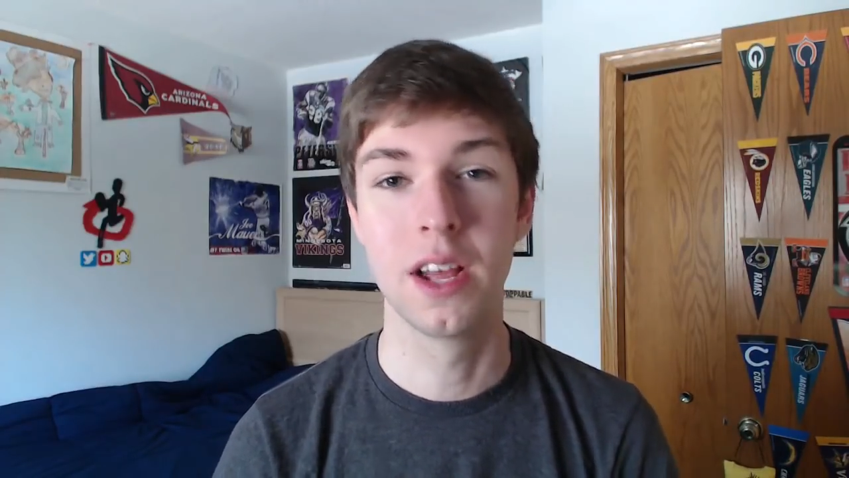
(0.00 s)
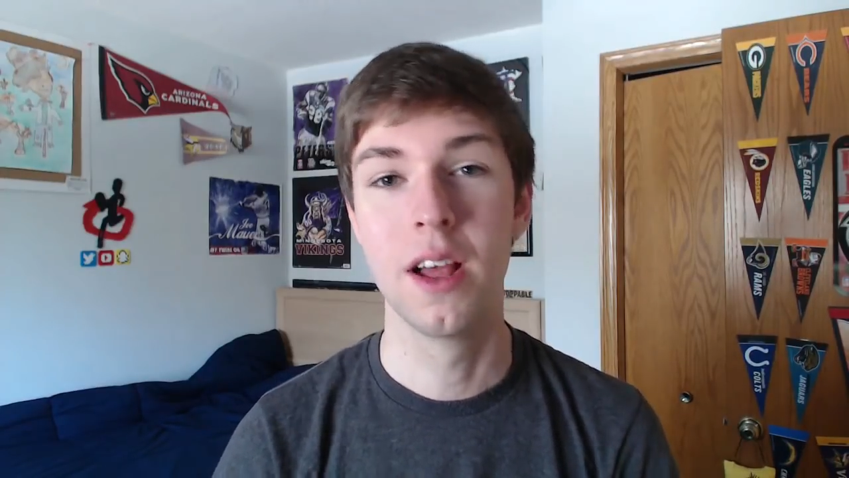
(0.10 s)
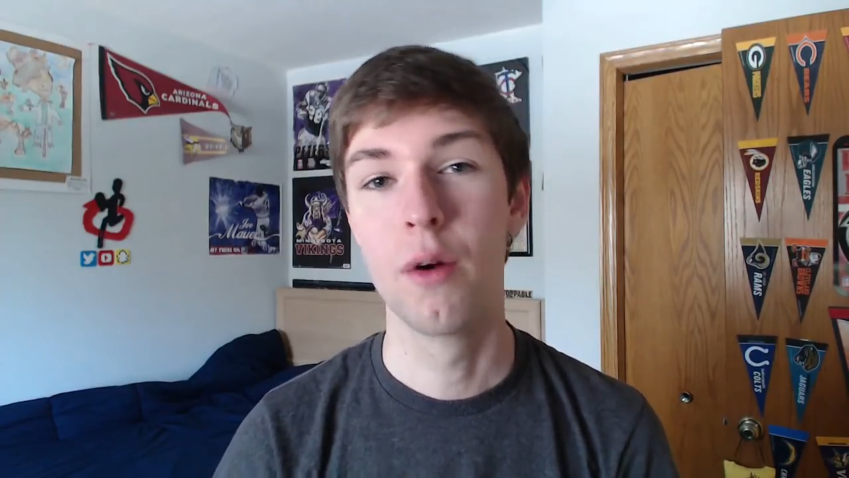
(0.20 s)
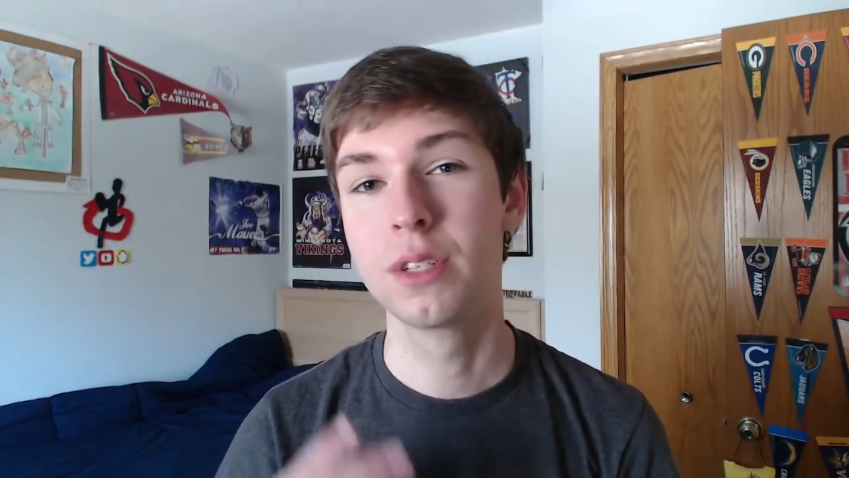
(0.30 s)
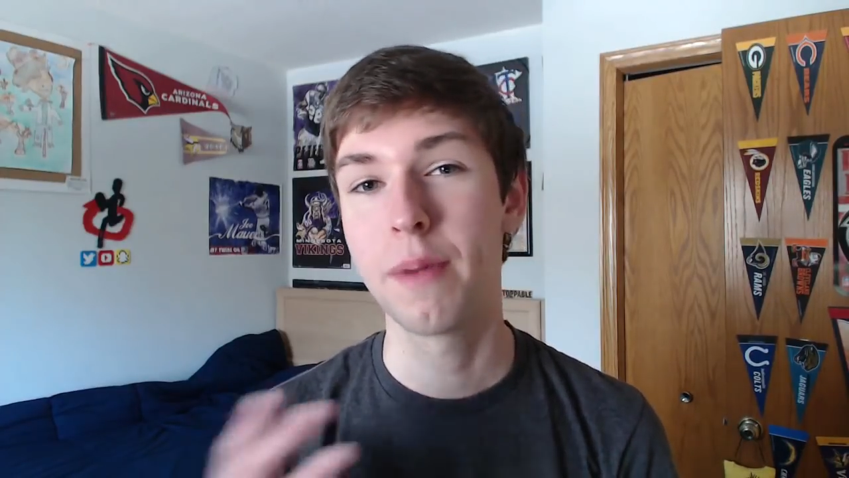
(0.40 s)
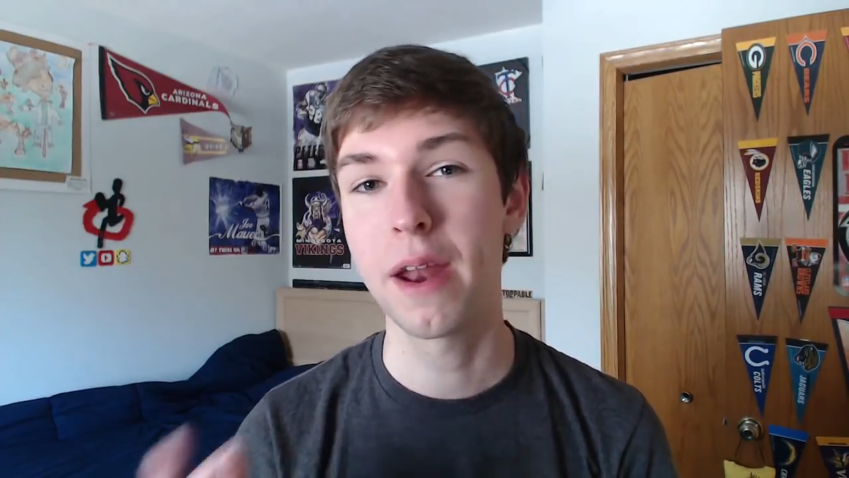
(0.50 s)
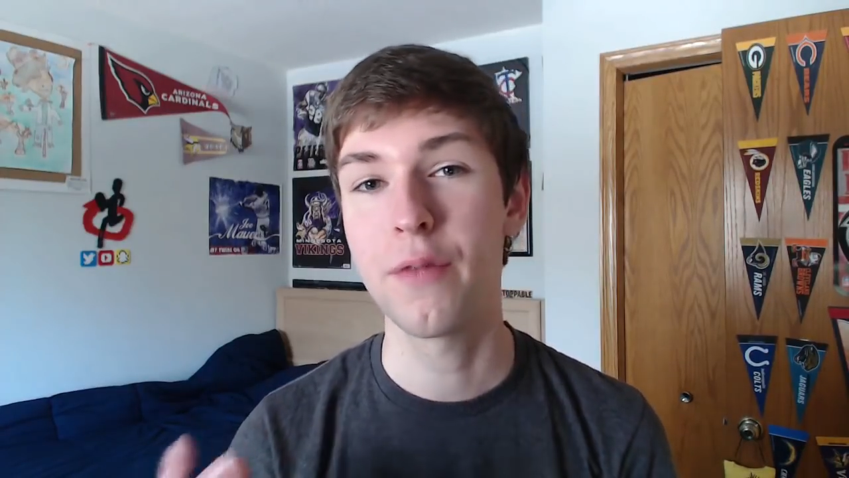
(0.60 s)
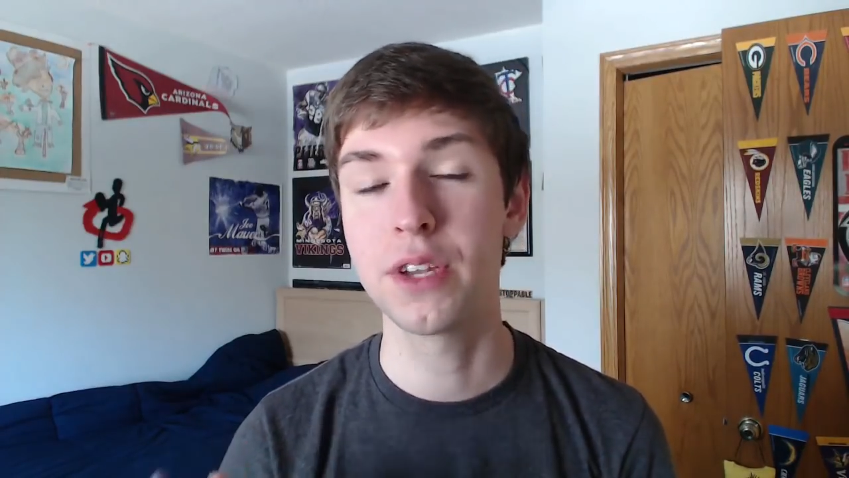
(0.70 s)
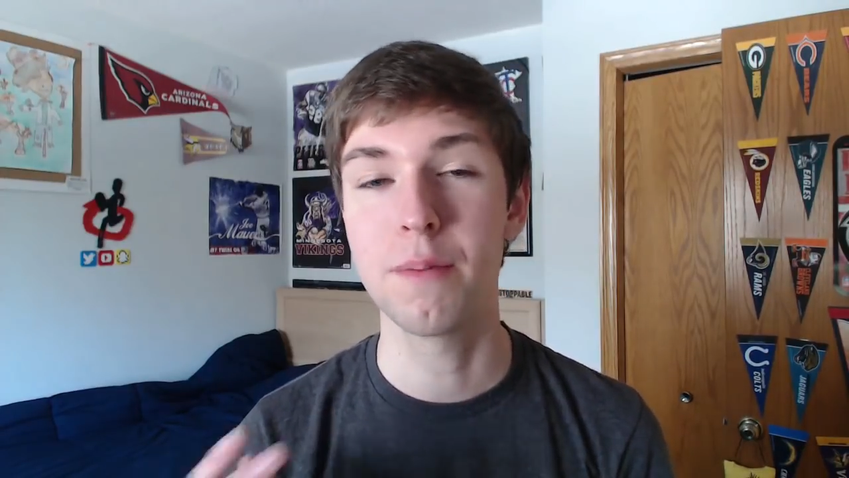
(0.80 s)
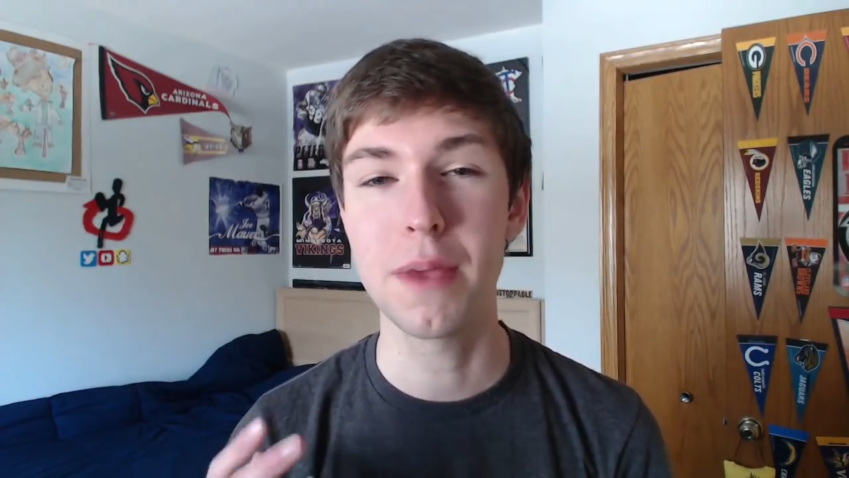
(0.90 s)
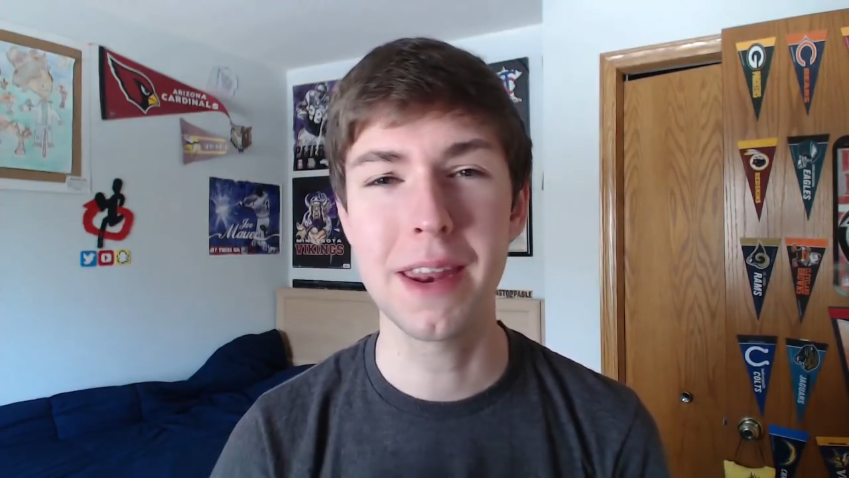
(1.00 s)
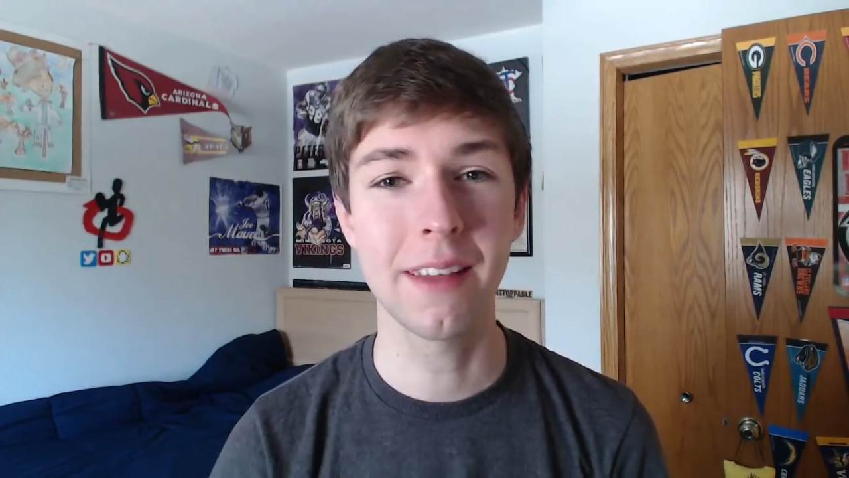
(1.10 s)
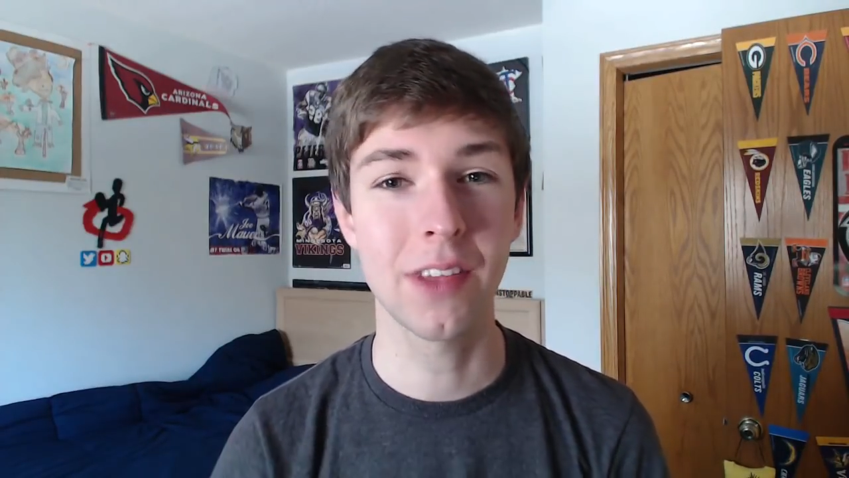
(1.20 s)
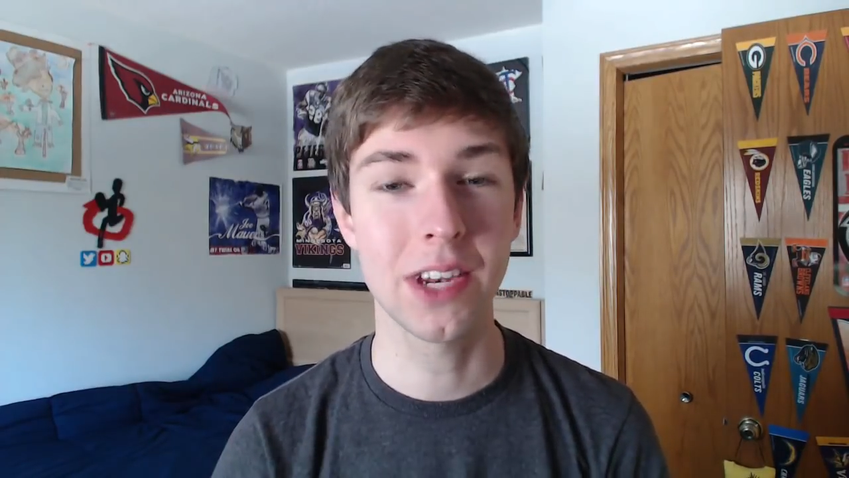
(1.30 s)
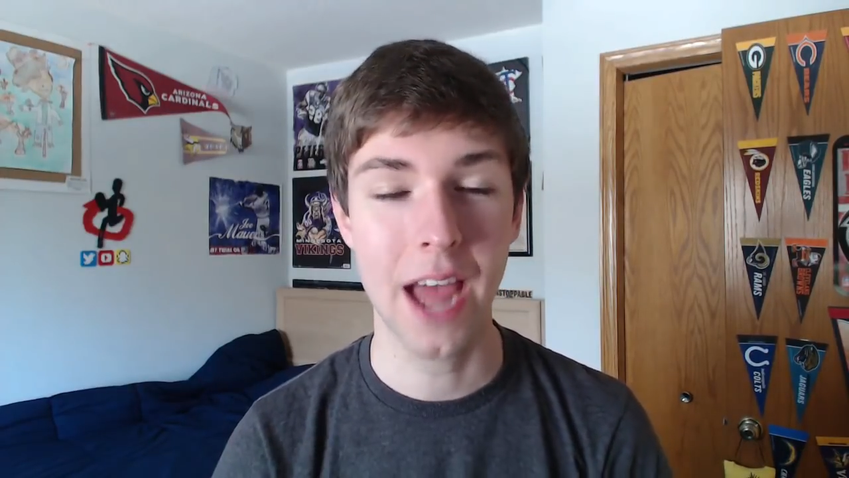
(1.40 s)
it was a benefit to me to
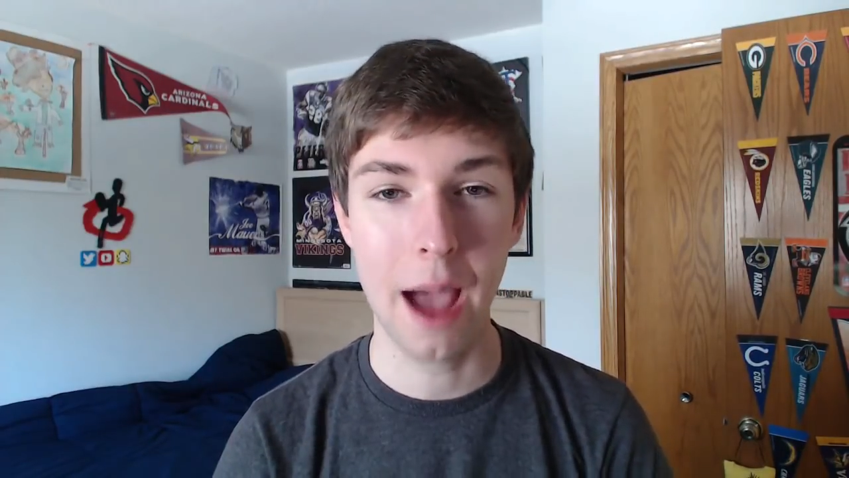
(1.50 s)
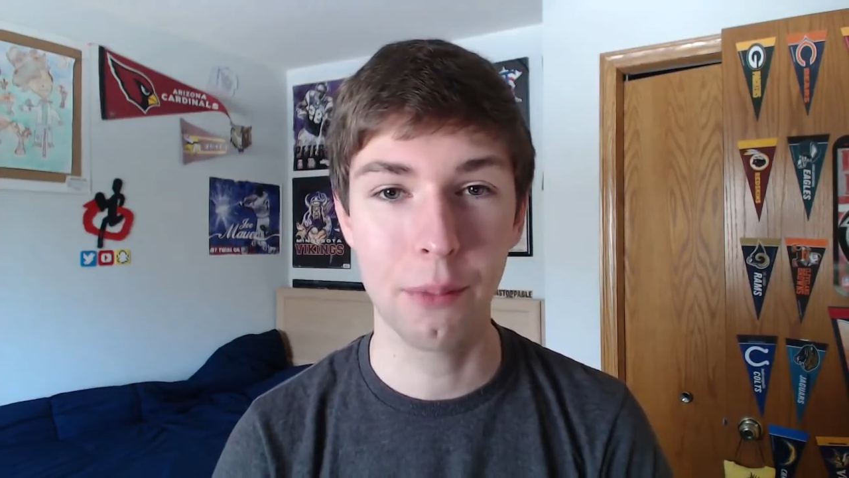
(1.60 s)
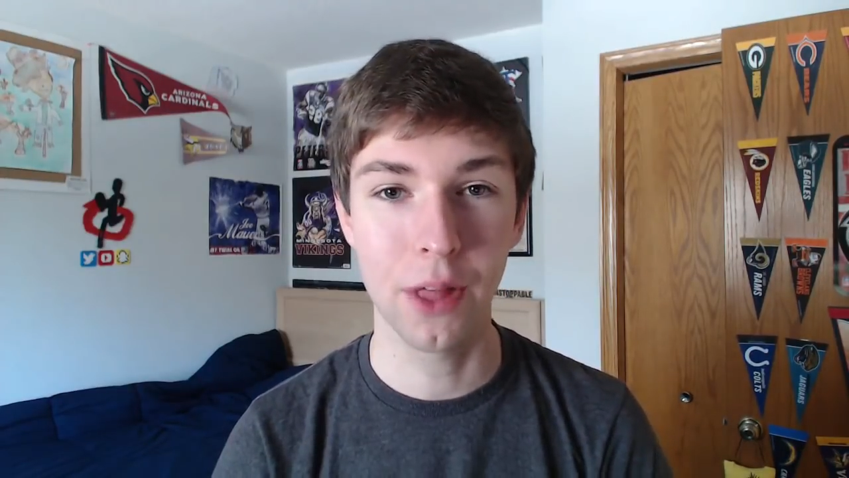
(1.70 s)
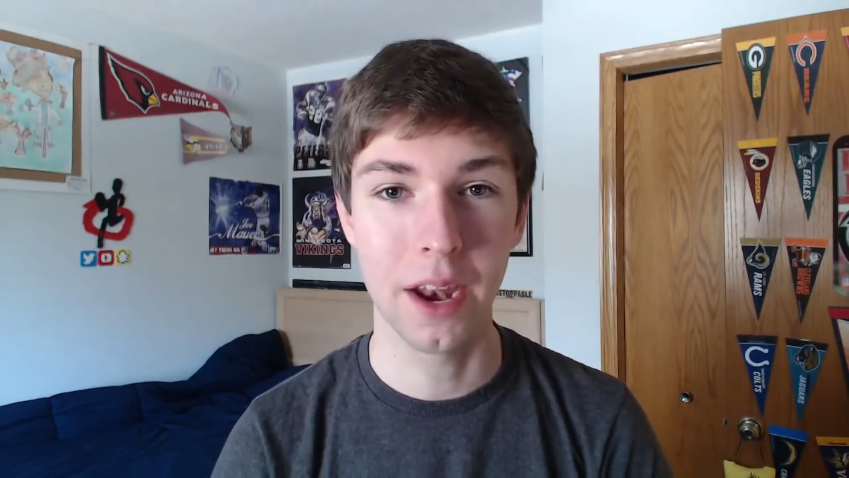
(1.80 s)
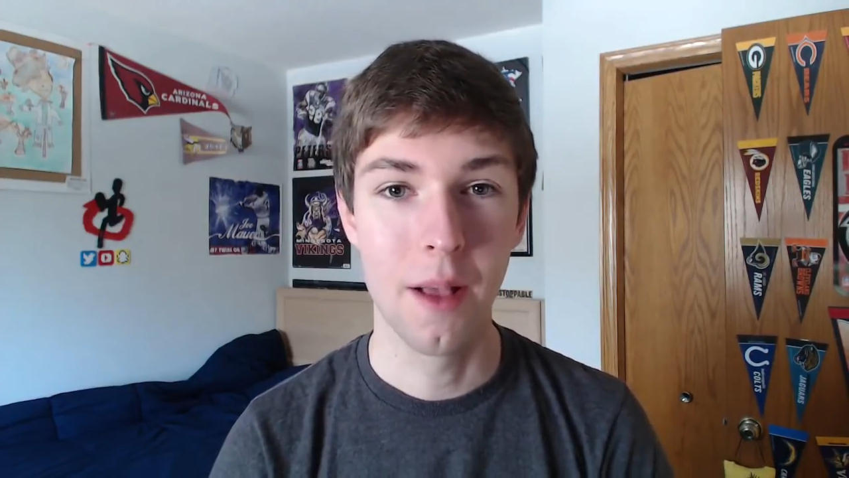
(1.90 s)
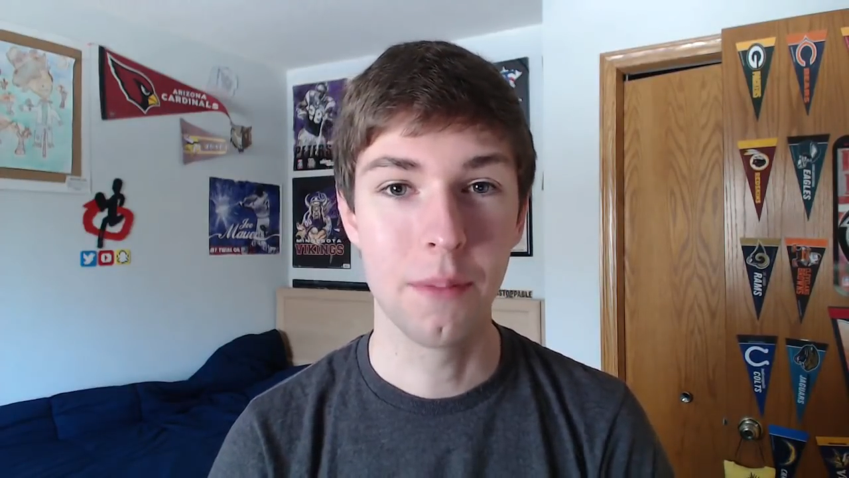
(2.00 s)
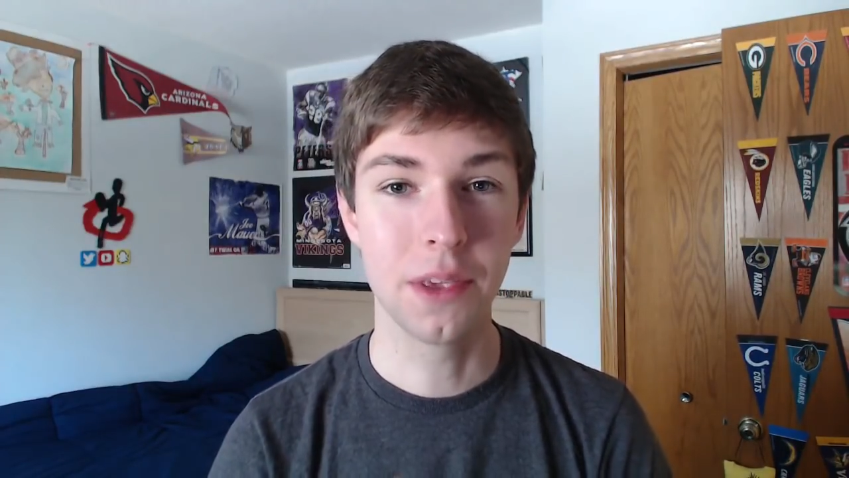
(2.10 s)
get the tablet,